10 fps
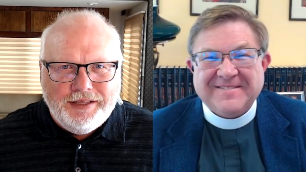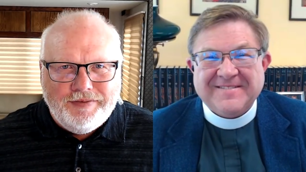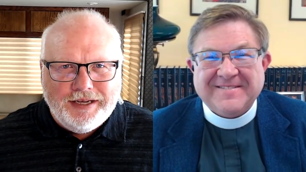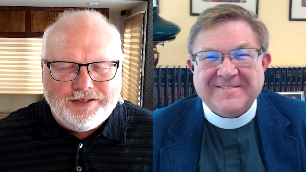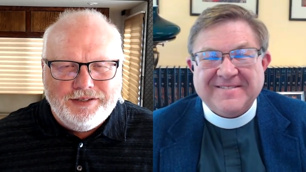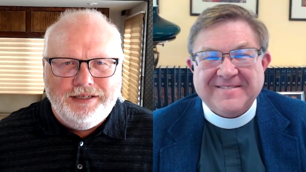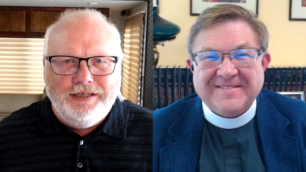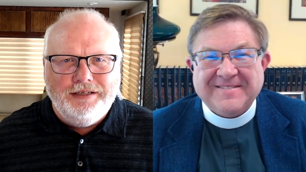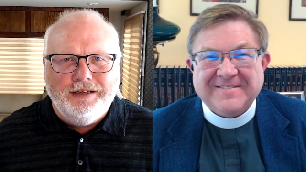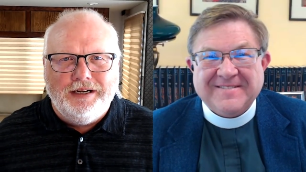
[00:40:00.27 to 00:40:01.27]
Speaker 1: in the
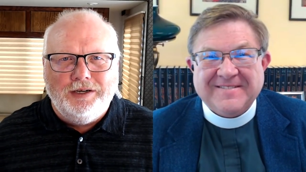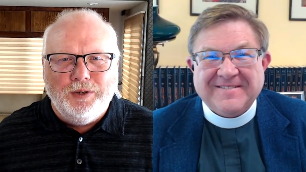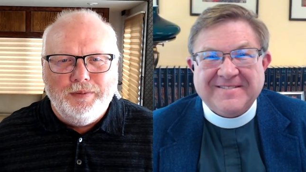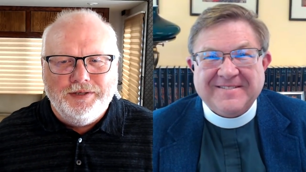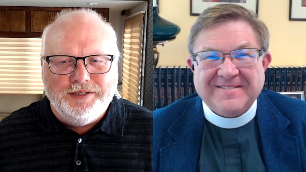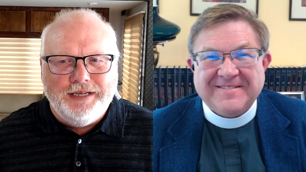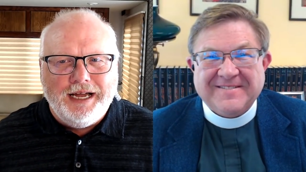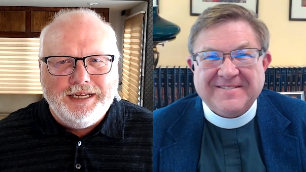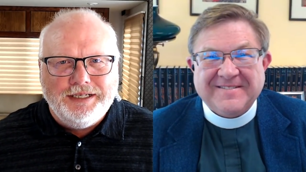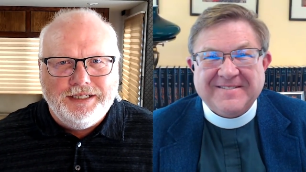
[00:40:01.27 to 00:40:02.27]
vaccine. Our hope is
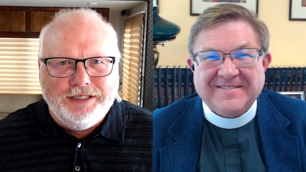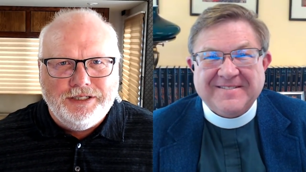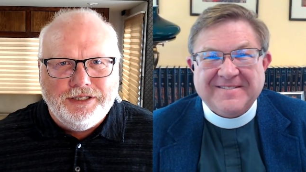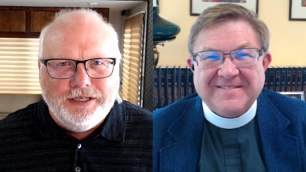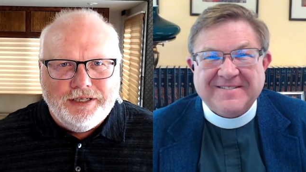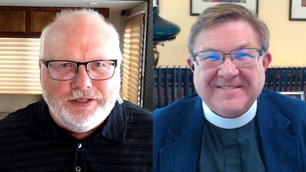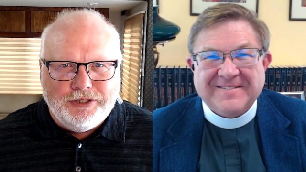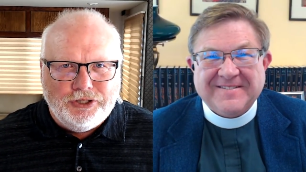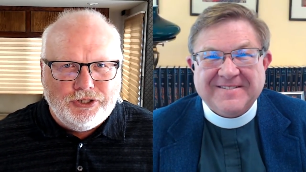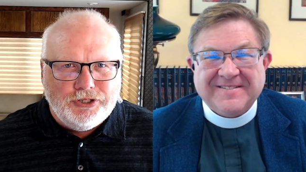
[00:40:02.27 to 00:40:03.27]
not in the
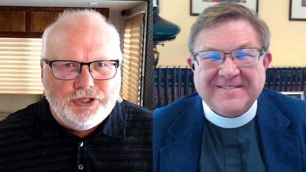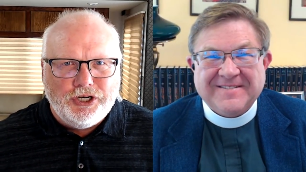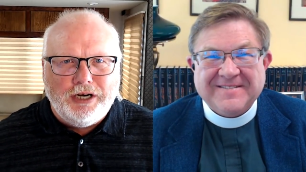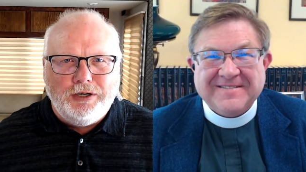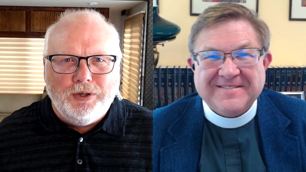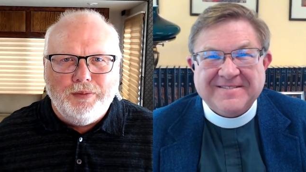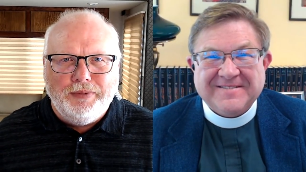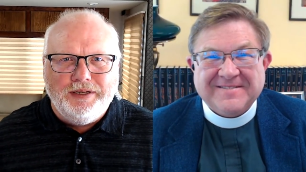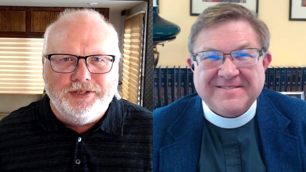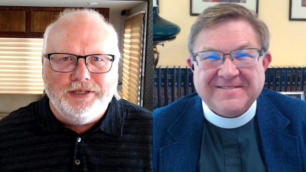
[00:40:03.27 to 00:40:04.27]
church. Our hope
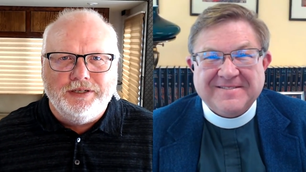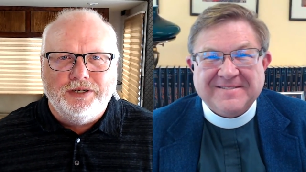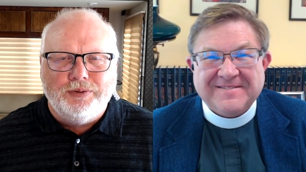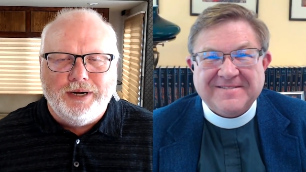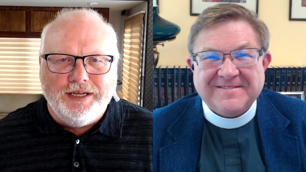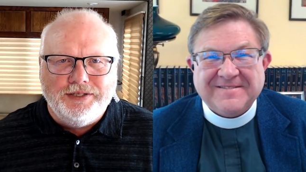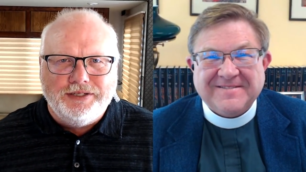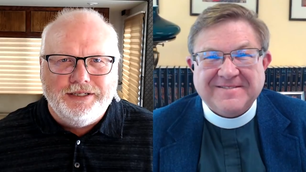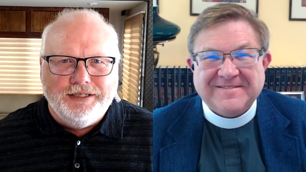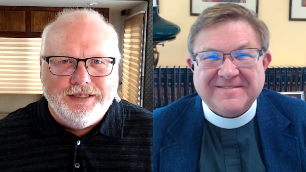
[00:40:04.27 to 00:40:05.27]
is in
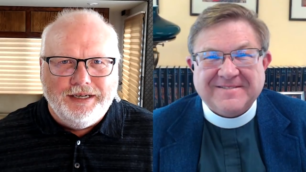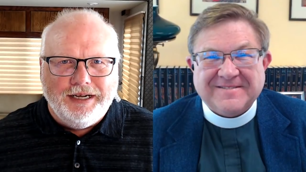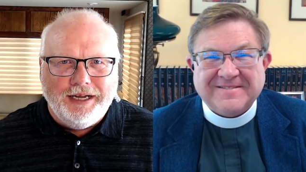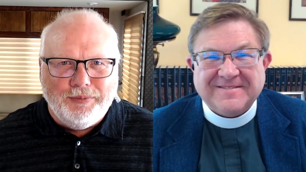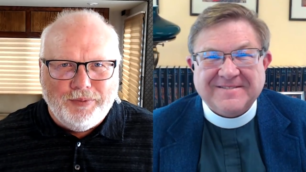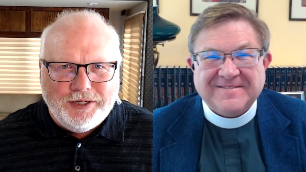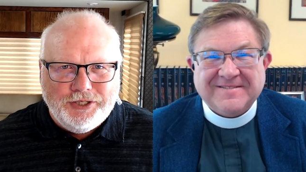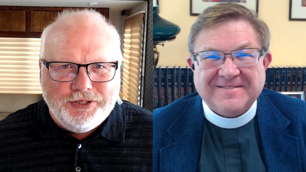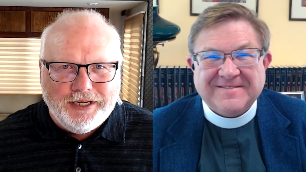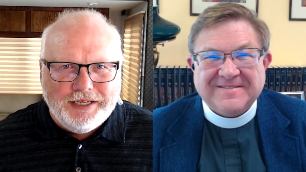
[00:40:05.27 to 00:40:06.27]
Christ. I
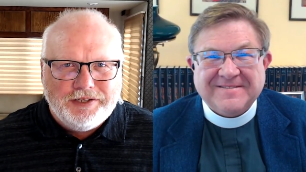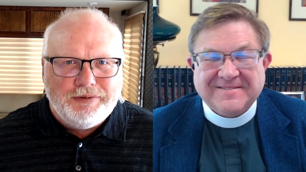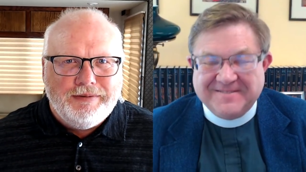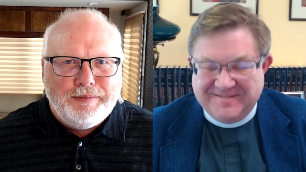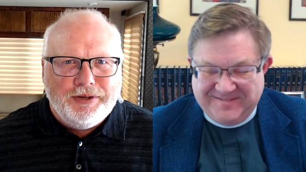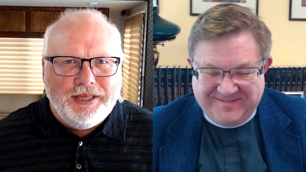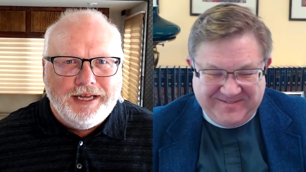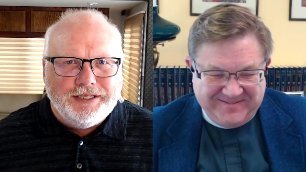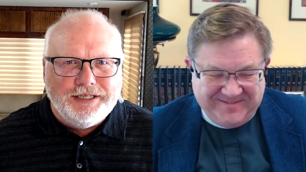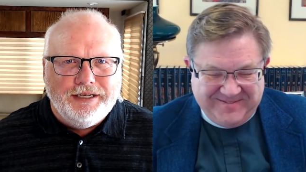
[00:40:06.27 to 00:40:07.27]
want you guys to remember
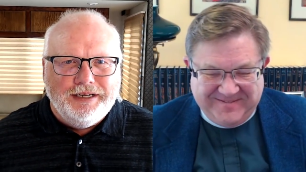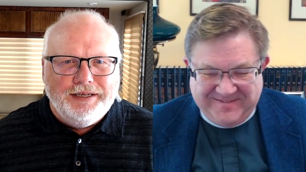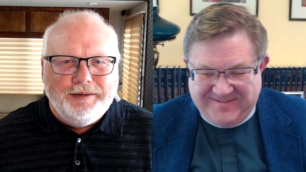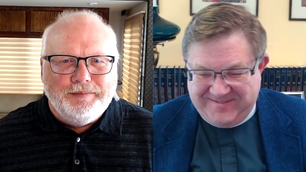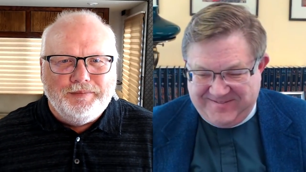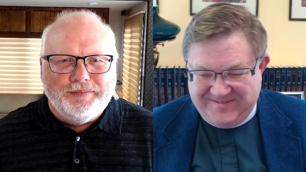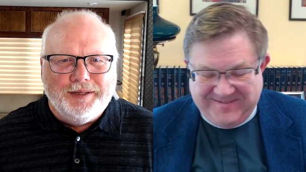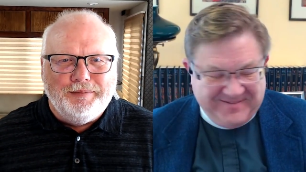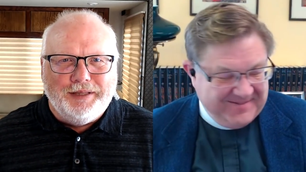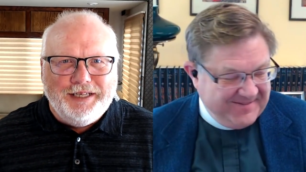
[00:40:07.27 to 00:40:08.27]
that,
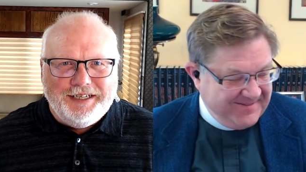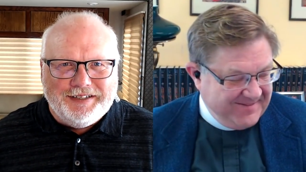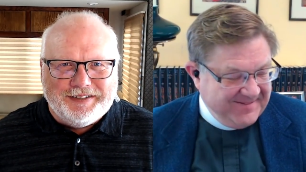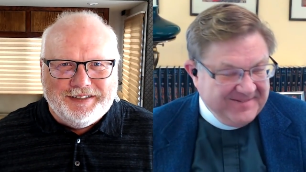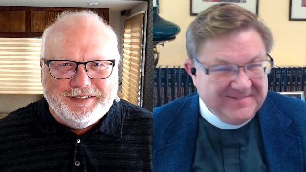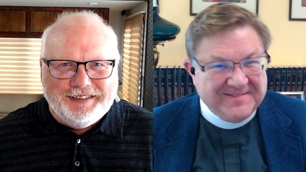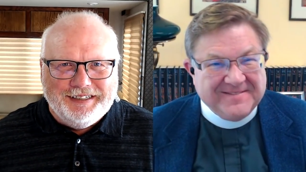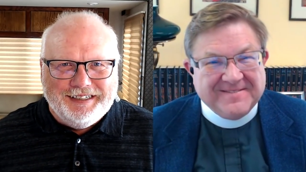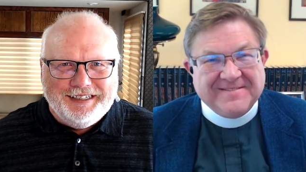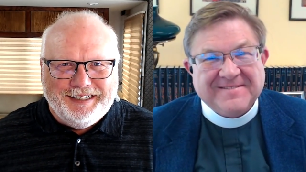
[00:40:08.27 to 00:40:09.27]
please.
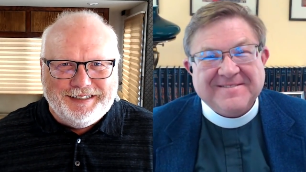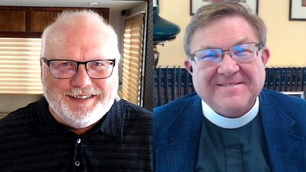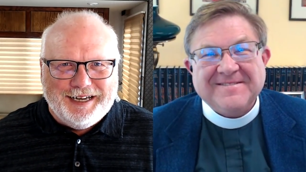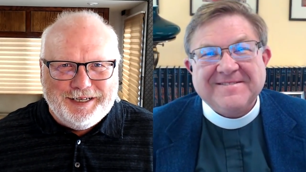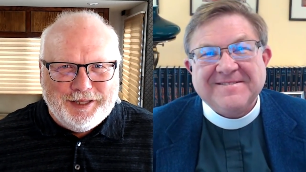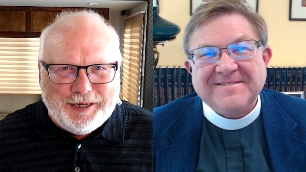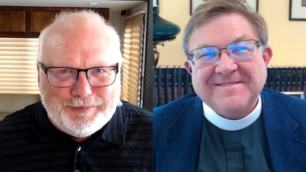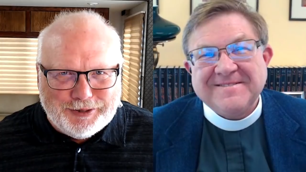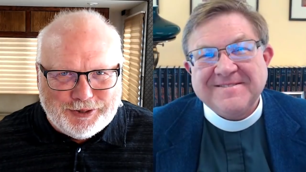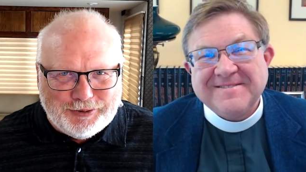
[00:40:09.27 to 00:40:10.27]
It's not in the
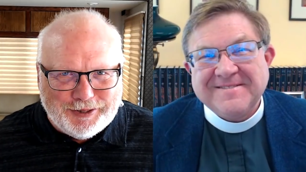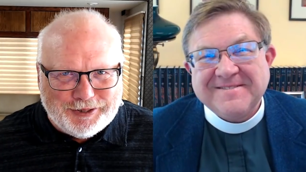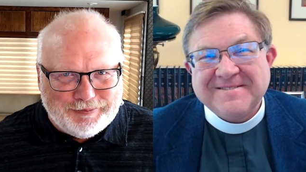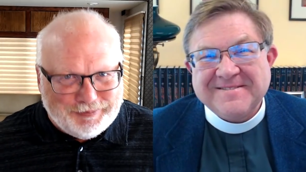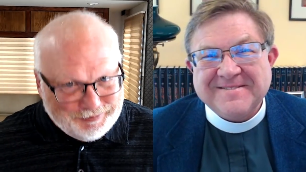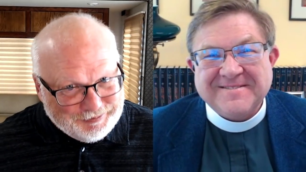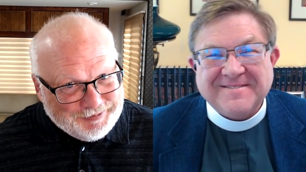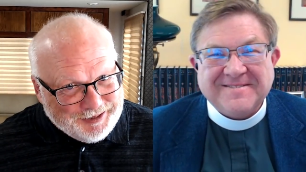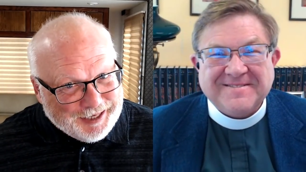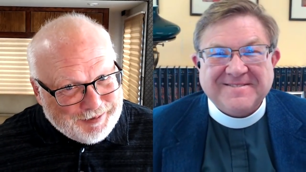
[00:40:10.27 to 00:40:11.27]
numbers, George.
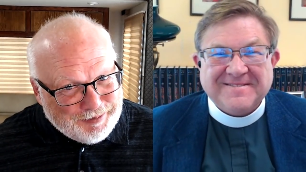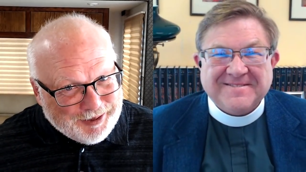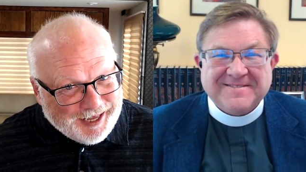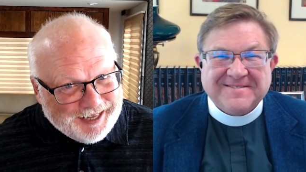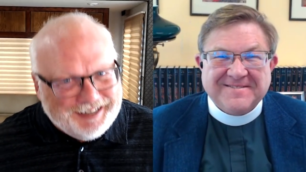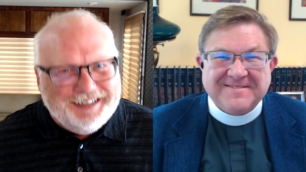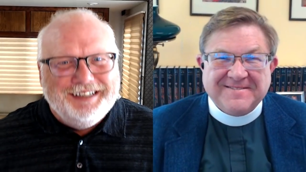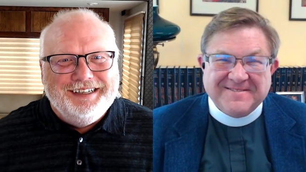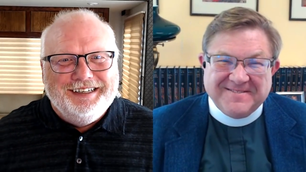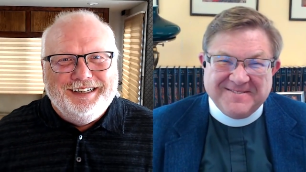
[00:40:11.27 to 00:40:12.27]
You gotta remember that.
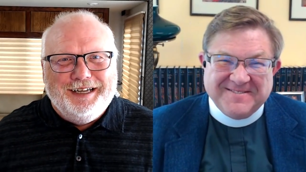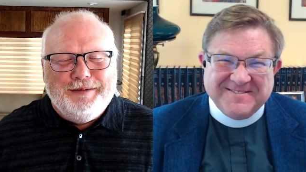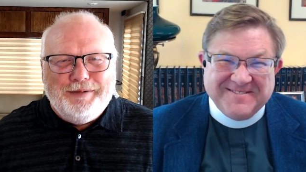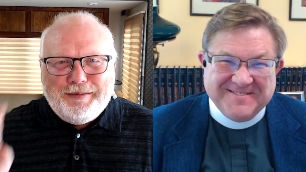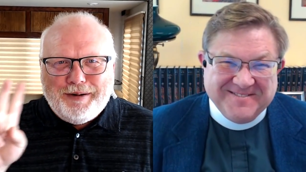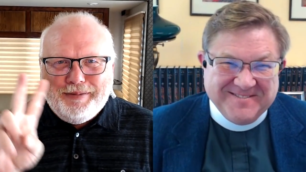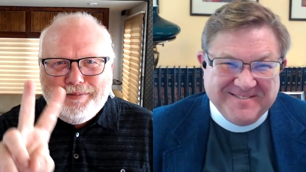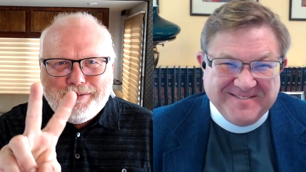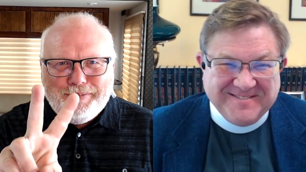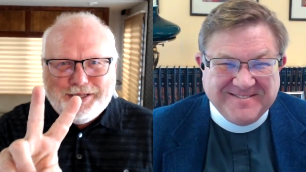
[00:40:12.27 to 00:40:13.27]
And remember,
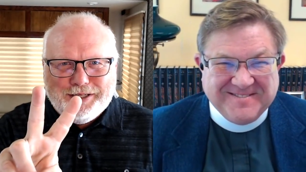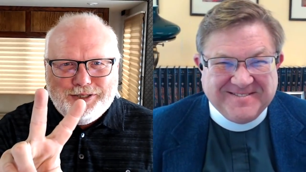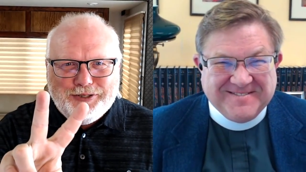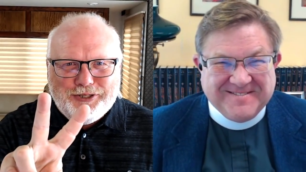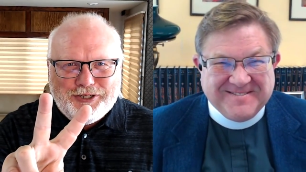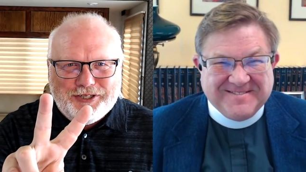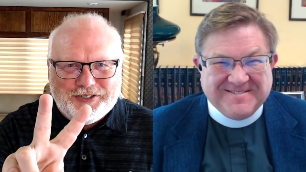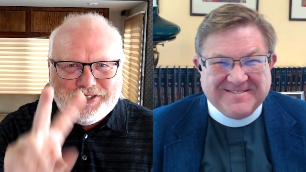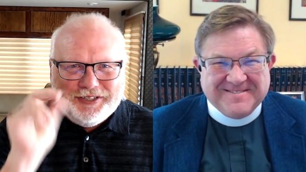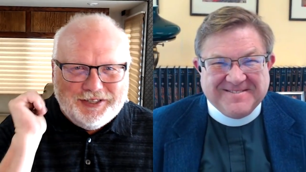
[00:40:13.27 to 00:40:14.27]
people are picking two churches.